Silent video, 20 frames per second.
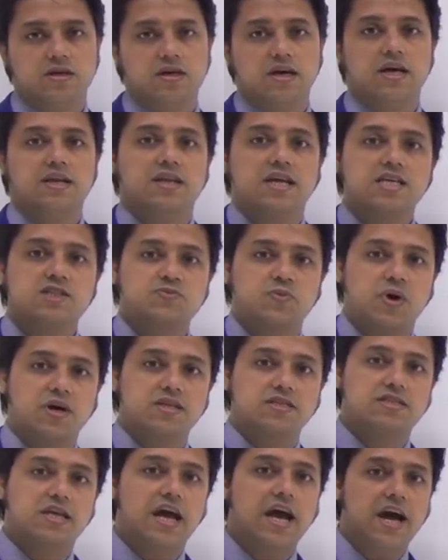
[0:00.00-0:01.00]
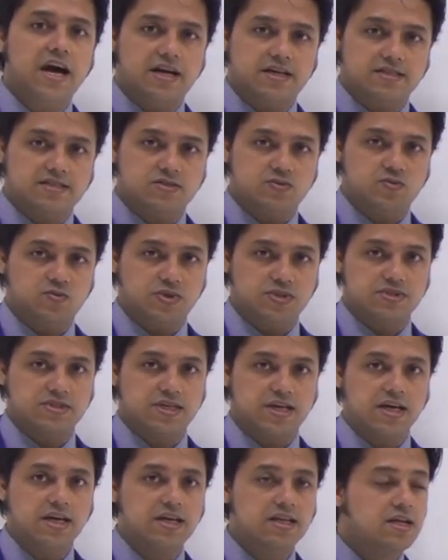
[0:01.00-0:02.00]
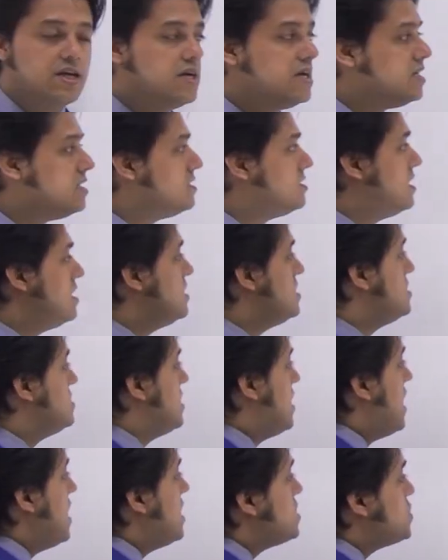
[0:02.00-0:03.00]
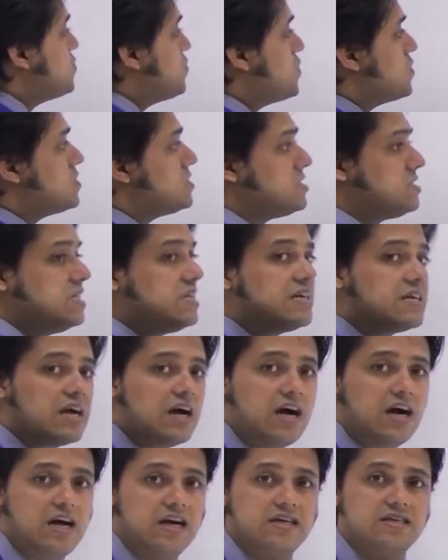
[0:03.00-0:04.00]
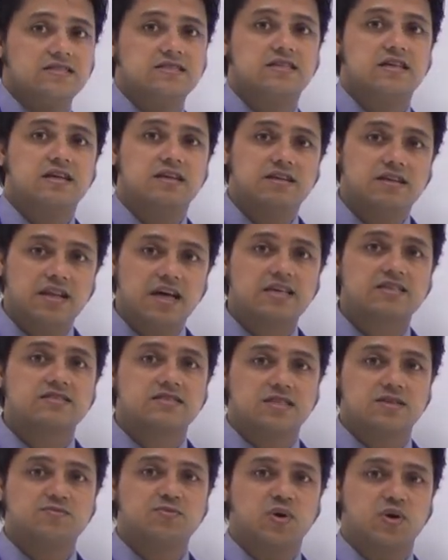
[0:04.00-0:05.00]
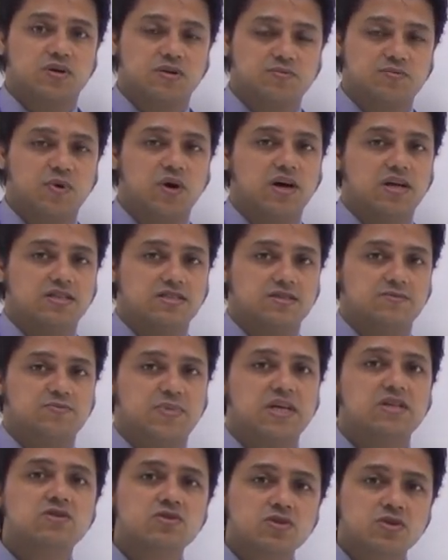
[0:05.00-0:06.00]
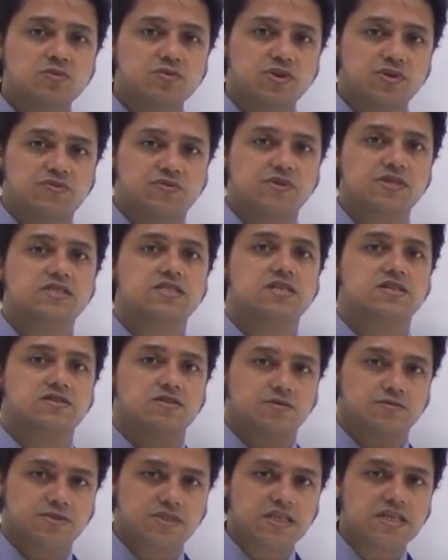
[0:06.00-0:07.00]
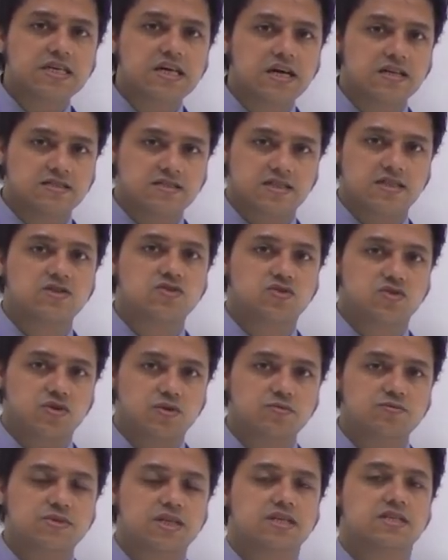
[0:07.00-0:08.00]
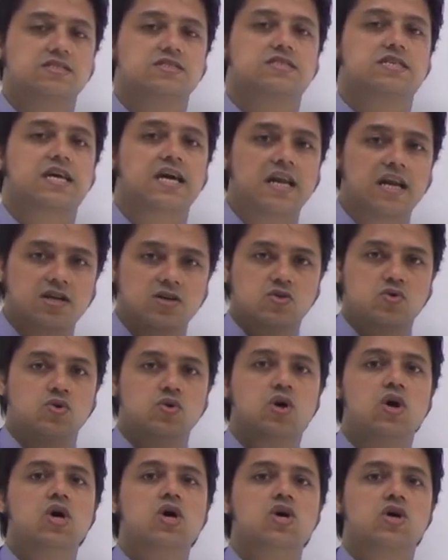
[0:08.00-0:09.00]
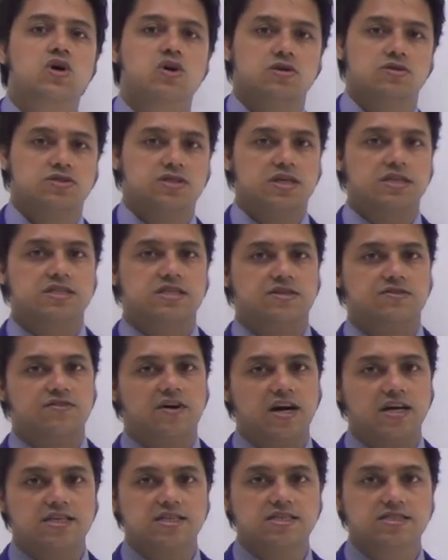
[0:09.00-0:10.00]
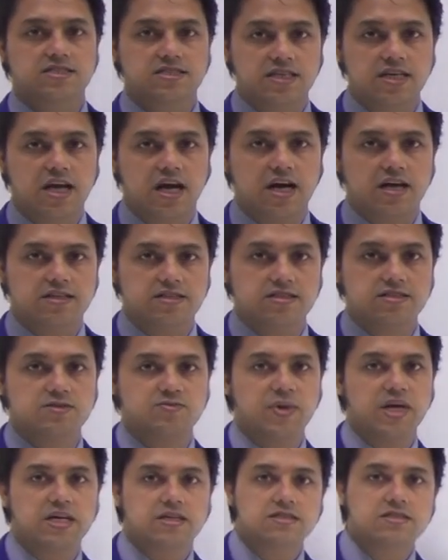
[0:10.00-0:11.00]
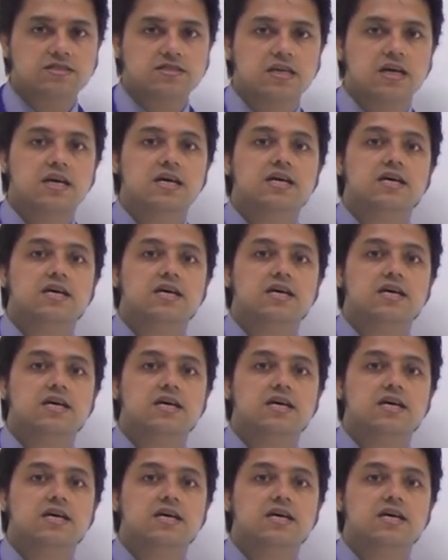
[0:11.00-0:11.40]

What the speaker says: And next point is the S, once again, that is S for sicca is the next important point. The pathognomonic features of sicca syndrome, that is keratoconjunctivitis sicca. This means